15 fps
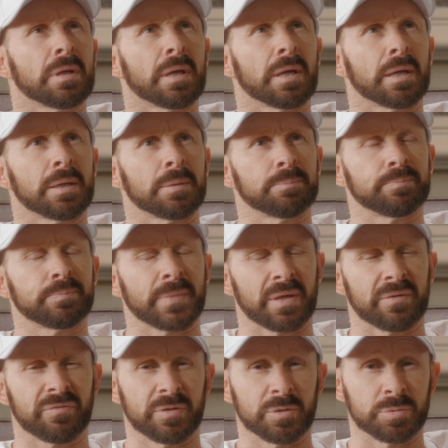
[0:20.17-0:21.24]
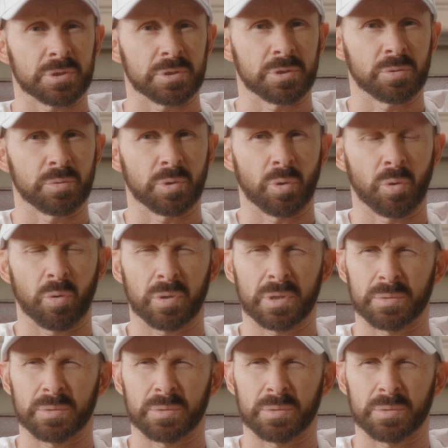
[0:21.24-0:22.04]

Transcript: Um, I flew to New York,